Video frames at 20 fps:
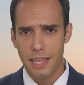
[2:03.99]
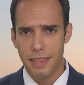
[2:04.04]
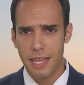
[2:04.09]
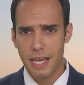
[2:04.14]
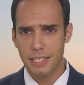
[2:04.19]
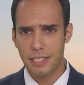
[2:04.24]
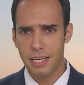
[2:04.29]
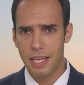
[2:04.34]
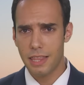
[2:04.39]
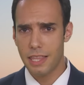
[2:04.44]
they
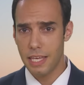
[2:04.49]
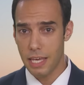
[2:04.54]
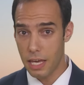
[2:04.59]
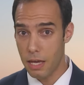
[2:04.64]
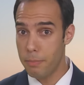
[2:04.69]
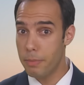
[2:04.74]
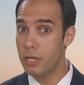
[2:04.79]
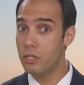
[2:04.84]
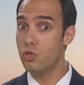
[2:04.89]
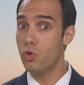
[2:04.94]
said the
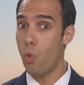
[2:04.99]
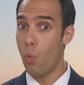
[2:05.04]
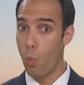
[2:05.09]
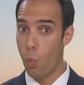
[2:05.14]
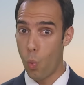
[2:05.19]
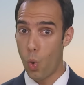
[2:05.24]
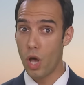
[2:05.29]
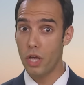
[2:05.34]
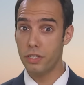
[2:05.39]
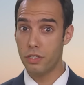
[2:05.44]
image
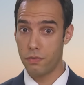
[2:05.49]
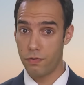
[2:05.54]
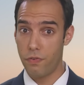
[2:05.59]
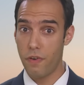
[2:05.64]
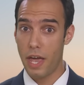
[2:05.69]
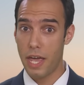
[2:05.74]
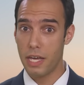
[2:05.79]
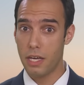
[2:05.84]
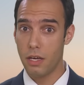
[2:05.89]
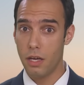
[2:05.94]
was
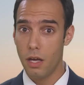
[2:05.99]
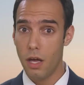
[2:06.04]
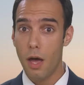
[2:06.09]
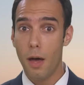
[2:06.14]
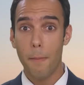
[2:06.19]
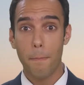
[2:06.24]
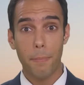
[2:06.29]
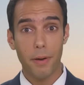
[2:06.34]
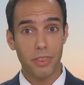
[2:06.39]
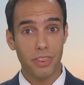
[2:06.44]
fake,
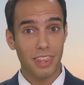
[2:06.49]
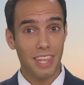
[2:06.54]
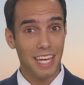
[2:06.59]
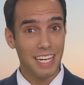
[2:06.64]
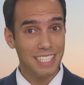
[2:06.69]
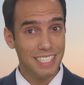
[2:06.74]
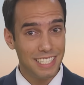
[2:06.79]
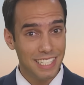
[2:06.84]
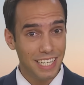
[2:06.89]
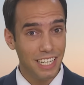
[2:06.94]
but they
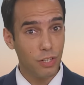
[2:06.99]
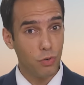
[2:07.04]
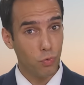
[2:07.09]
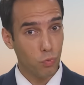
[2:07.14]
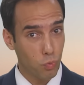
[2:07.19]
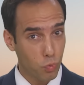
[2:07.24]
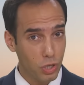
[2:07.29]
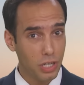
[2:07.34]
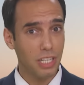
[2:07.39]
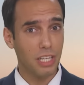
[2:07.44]
did
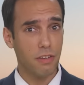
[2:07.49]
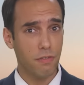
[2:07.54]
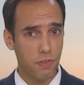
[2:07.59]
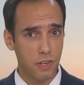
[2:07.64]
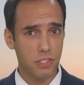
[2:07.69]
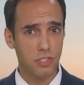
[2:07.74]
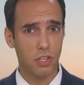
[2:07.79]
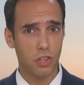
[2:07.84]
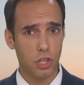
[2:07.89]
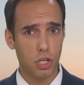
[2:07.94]
really
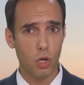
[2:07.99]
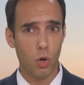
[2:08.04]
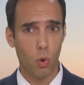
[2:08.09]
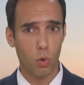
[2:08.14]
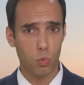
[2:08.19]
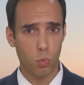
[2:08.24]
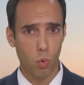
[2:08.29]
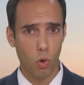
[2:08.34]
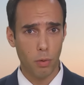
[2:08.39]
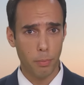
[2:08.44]
visit the old
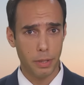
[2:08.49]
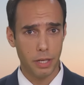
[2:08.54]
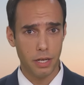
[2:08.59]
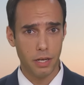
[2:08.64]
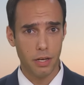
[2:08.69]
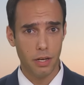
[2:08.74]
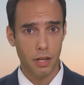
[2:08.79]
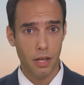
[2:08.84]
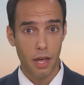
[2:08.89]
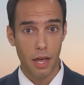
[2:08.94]
woman.
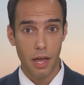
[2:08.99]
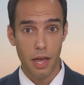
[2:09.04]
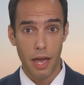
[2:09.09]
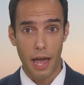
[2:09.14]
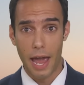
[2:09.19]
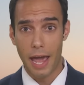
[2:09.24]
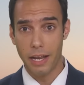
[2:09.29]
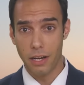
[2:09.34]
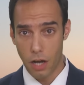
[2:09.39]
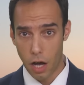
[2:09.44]

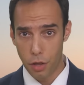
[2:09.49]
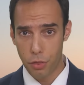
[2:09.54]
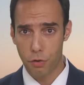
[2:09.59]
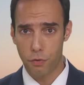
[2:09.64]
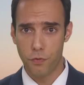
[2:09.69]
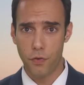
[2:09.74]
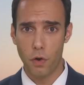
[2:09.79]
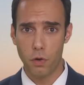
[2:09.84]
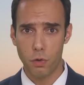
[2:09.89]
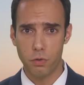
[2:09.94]
And other
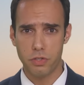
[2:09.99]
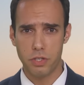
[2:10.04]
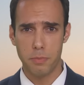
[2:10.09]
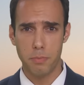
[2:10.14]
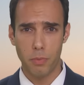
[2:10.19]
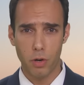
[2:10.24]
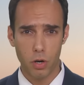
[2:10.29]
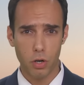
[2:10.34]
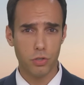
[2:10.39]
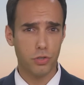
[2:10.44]
photos
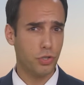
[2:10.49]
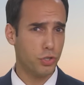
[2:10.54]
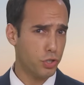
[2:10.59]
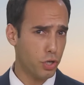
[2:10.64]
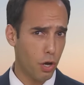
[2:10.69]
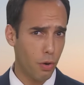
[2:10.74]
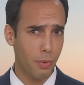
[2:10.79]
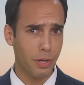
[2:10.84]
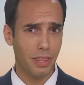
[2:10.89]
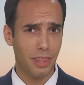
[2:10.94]
emerged
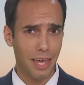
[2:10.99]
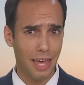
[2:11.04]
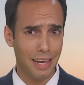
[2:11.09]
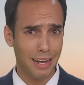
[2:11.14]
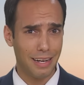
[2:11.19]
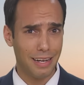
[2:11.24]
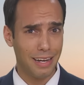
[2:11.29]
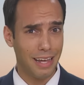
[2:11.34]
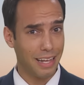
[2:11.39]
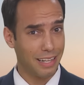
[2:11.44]
showing
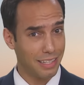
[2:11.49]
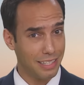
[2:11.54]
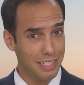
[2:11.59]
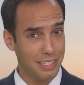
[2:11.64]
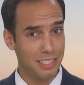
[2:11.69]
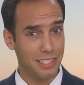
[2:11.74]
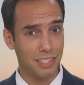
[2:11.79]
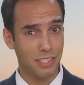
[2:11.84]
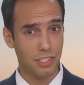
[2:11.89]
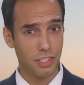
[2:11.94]
that, at
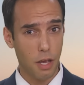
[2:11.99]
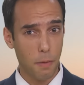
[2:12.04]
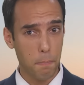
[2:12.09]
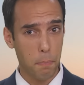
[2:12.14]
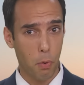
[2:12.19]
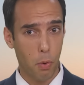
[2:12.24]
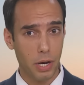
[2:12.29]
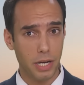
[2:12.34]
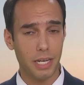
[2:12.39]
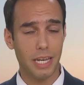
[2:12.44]
least at some
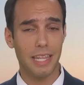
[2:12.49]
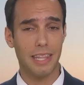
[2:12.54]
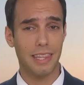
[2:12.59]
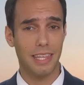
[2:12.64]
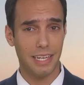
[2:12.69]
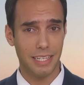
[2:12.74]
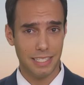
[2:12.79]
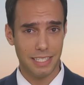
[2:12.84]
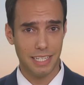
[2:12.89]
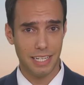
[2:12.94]
point,
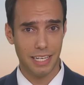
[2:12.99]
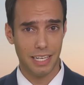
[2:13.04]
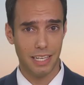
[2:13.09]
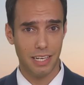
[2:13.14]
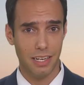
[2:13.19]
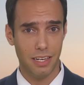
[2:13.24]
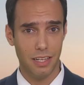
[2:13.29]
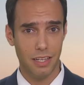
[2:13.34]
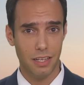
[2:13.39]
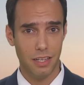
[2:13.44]
they
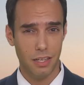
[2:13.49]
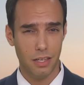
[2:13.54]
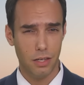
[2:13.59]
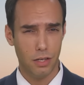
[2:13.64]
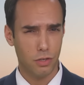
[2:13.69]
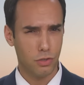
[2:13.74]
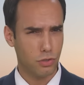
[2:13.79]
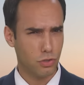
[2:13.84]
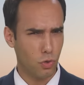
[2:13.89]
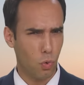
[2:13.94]
did.
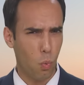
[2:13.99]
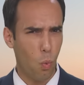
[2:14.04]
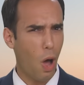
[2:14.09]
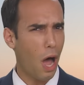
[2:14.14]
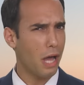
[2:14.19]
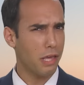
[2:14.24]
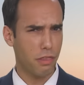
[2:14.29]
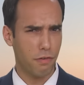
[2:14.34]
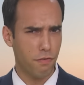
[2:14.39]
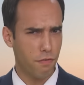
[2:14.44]
So
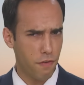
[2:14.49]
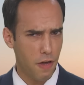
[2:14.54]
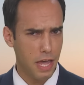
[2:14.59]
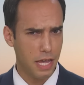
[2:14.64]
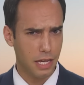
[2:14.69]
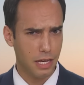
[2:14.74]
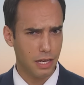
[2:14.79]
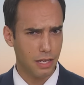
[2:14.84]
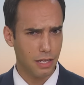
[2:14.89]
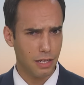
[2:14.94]
why the
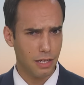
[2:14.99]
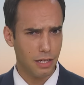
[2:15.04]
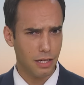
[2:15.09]
fake?